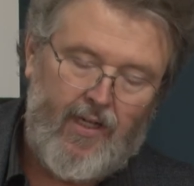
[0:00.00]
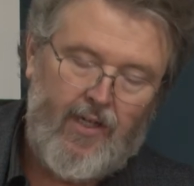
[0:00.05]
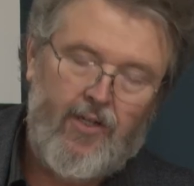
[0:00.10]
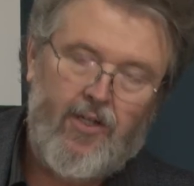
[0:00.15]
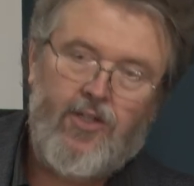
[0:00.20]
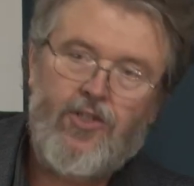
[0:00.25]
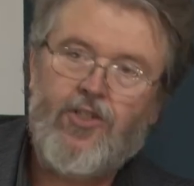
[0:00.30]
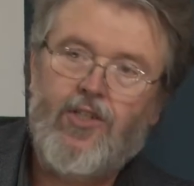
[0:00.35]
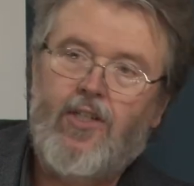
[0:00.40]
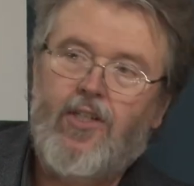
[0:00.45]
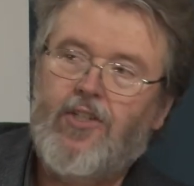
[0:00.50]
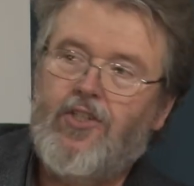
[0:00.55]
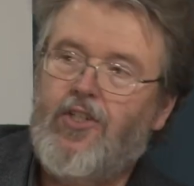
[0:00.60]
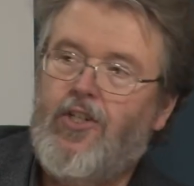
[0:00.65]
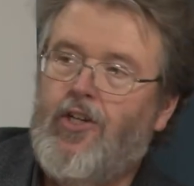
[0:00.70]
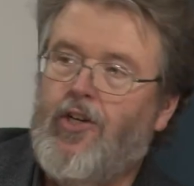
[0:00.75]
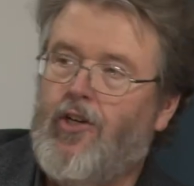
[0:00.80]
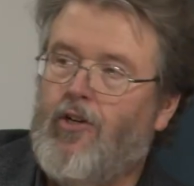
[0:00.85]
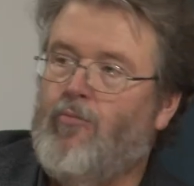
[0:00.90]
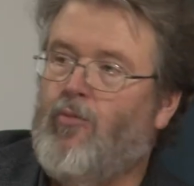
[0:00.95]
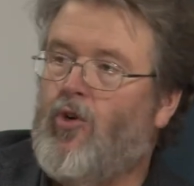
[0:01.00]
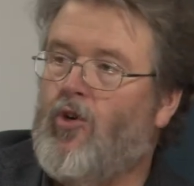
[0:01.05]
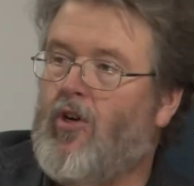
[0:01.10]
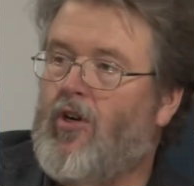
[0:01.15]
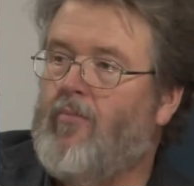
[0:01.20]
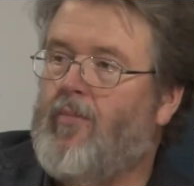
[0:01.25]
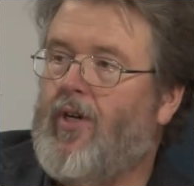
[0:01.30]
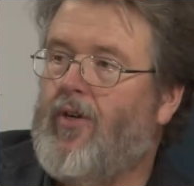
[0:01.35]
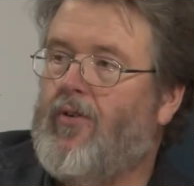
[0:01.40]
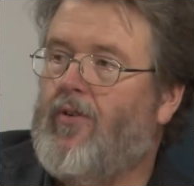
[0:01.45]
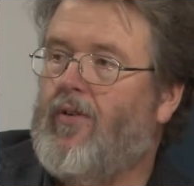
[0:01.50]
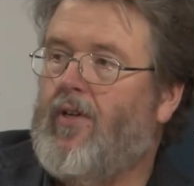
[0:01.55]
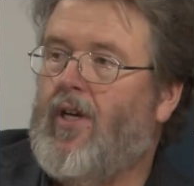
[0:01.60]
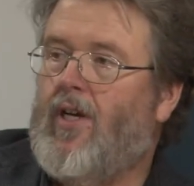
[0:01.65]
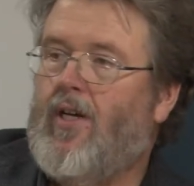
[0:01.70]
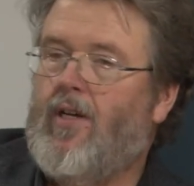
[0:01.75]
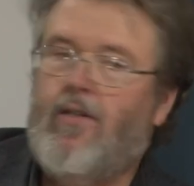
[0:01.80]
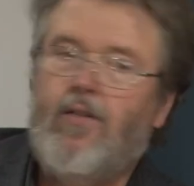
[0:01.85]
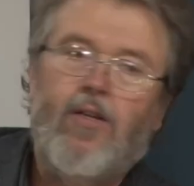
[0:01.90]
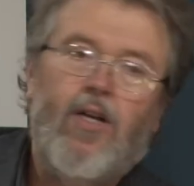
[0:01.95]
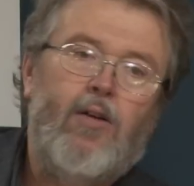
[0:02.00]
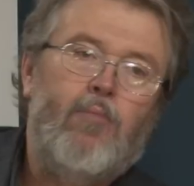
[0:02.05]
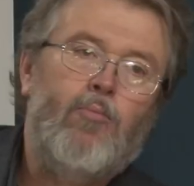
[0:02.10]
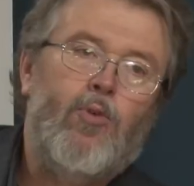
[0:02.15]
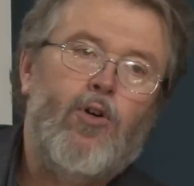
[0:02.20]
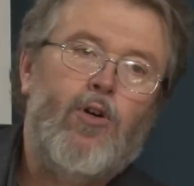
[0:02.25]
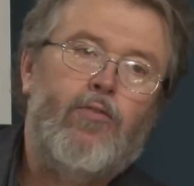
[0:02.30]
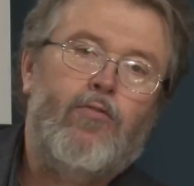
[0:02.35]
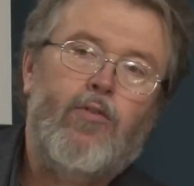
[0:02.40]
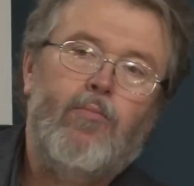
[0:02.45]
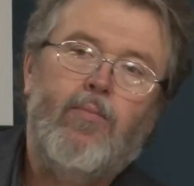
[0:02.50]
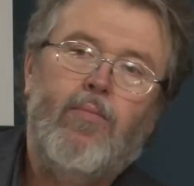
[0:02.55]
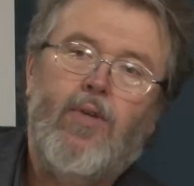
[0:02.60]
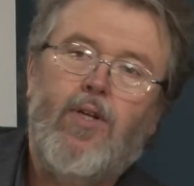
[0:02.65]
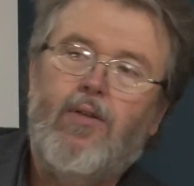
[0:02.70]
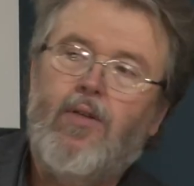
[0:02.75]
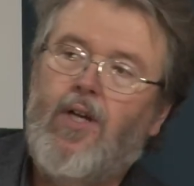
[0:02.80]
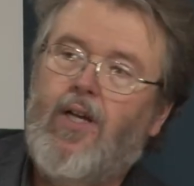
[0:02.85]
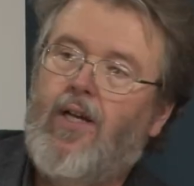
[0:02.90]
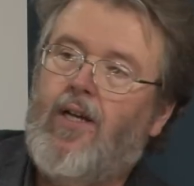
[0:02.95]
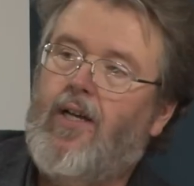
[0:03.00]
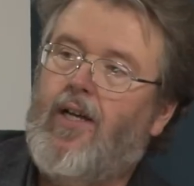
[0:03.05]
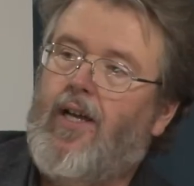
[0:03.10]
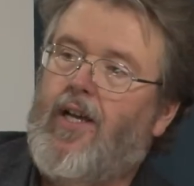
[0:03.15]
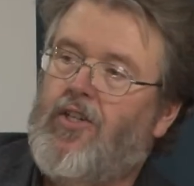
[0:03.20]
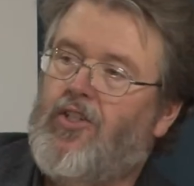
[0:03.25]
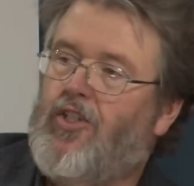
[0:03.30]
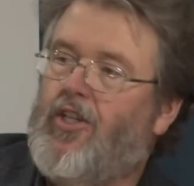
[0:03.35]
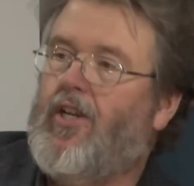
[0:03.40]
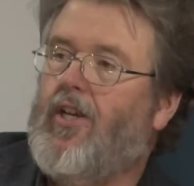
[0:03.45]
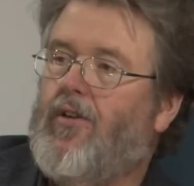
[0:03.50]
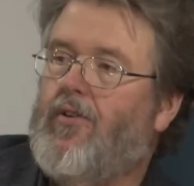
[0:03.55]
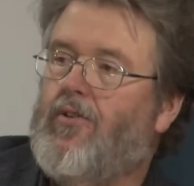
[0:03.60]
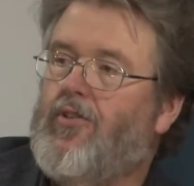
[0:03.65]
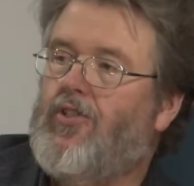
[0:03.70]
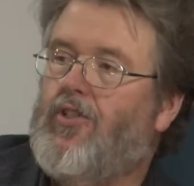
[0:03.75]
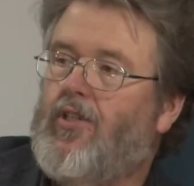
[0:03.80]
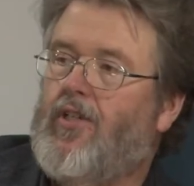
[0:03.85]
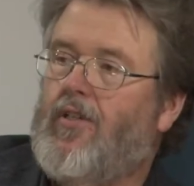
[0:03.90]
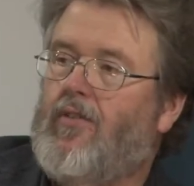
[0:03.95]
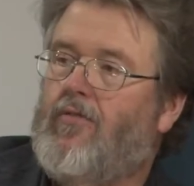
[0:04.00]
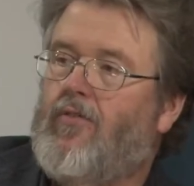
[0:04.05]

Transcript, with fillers: I'd also like to hear more about uh, more from uh, educators